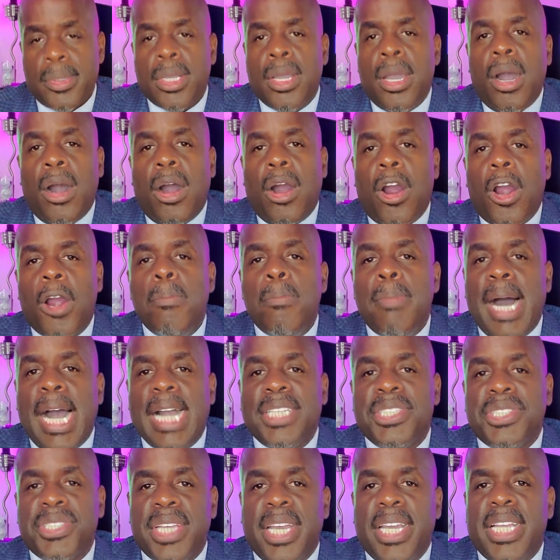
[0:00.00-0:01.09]
Our
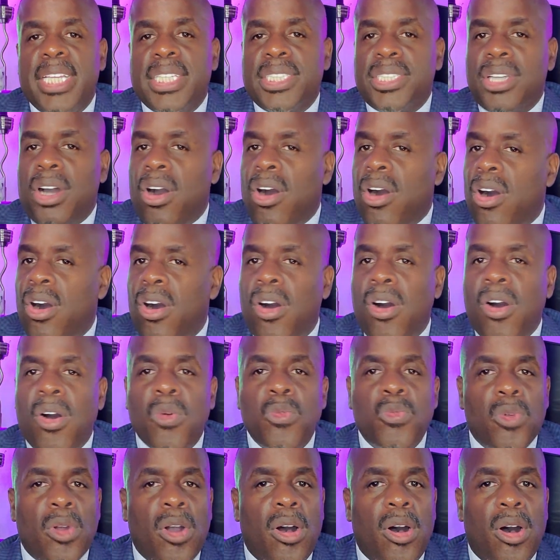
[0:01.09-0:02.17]
mindset is all
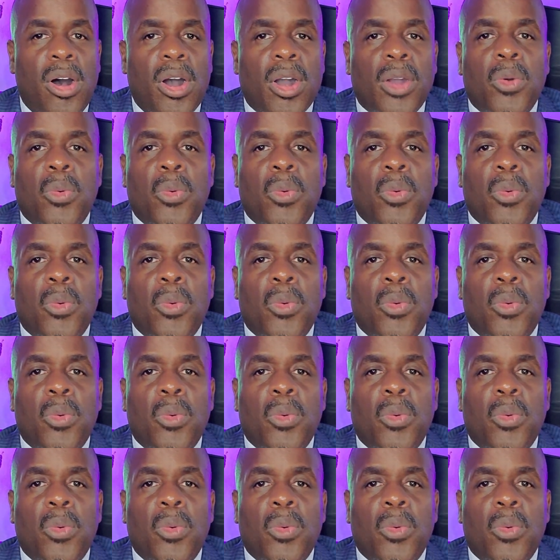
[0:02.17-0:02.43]
wrong